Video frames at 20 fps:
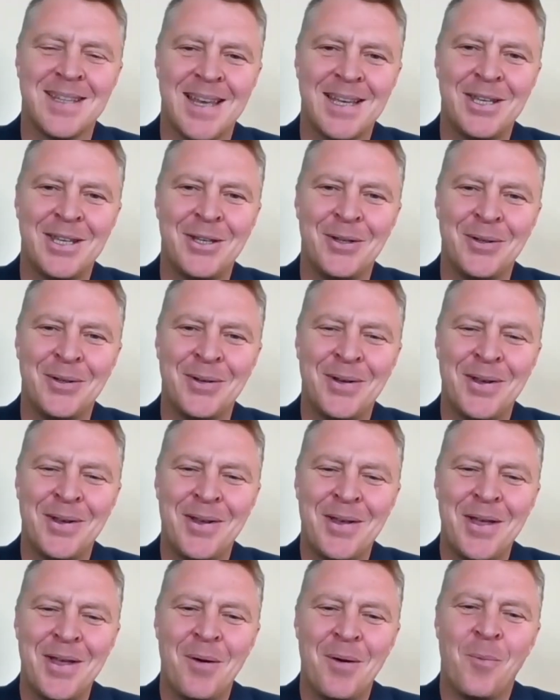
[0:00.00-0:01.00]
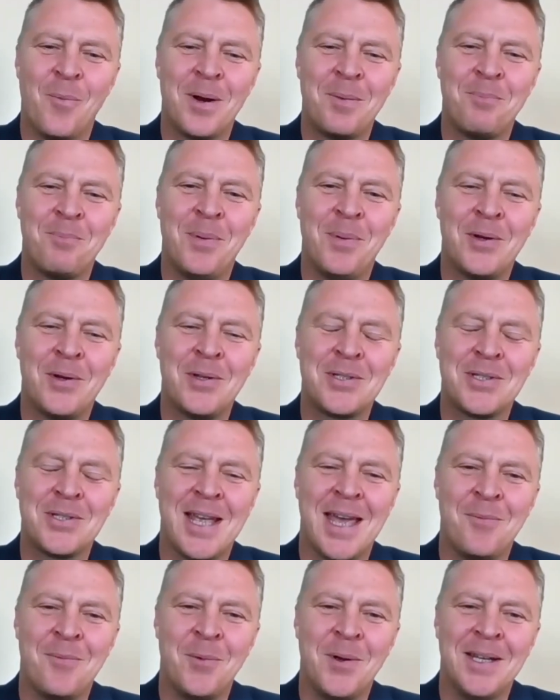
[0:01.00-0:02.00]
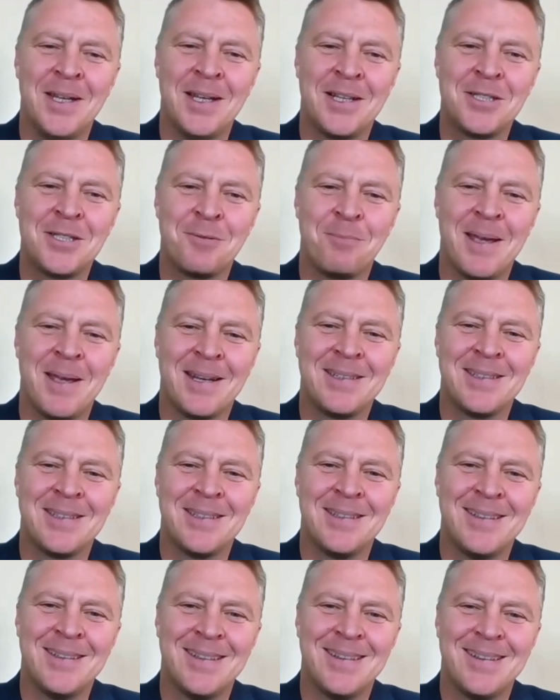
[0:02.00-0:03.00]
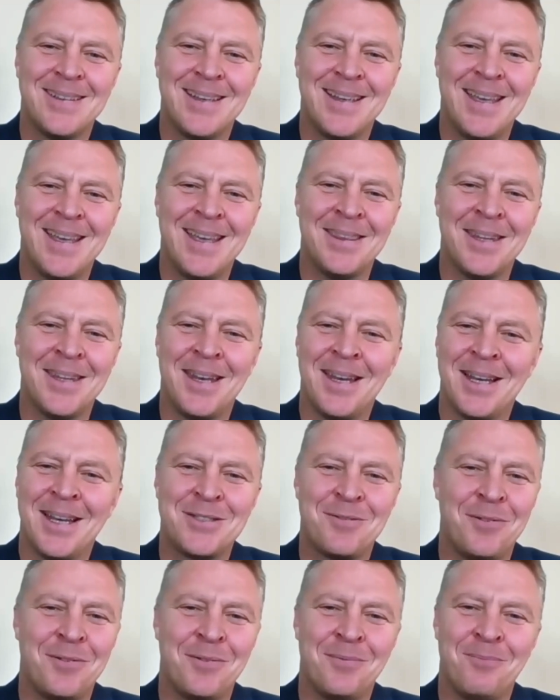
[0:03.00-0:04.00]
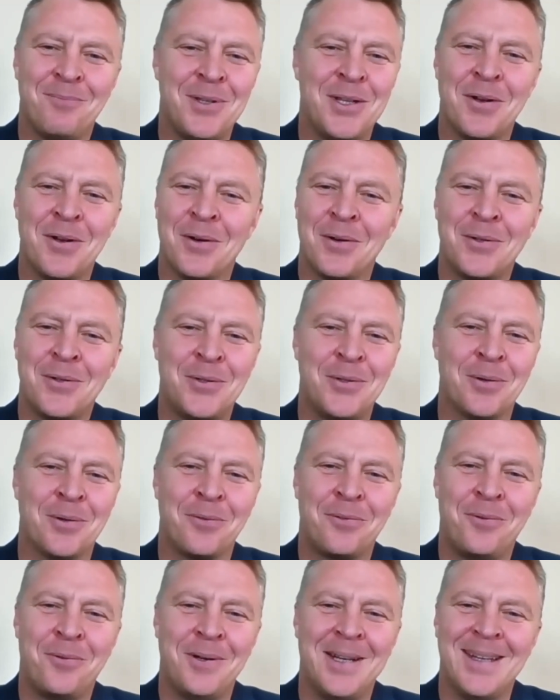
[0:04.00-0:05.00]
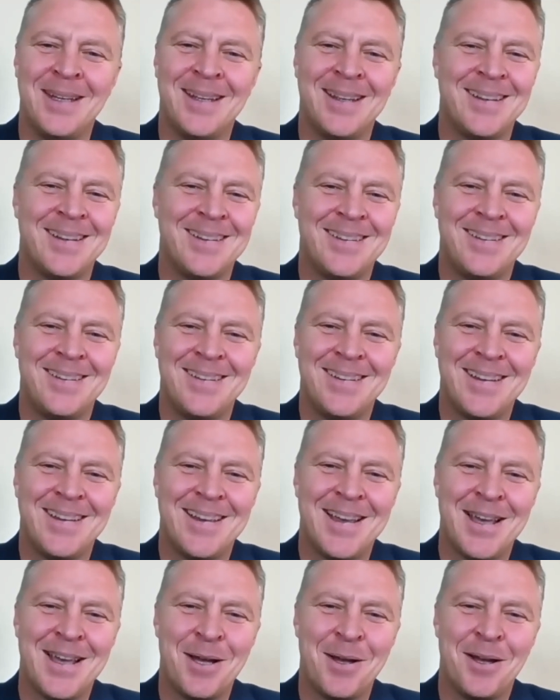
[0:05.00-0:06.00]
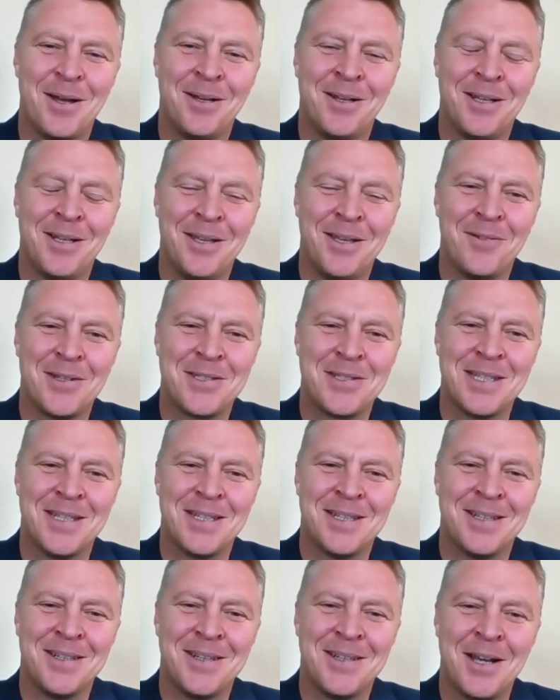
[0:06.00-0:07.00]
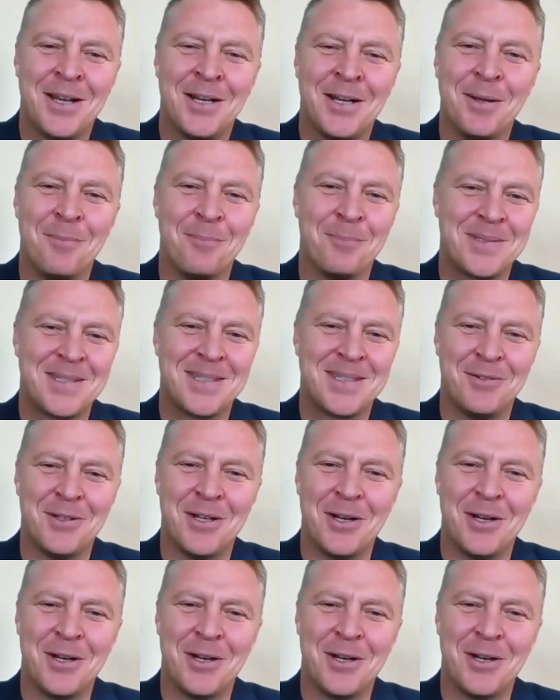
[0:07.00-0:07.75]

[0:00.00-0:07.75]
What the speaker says: Thank you. What books can we expect in the next year or two or three? Give us a glimpse, if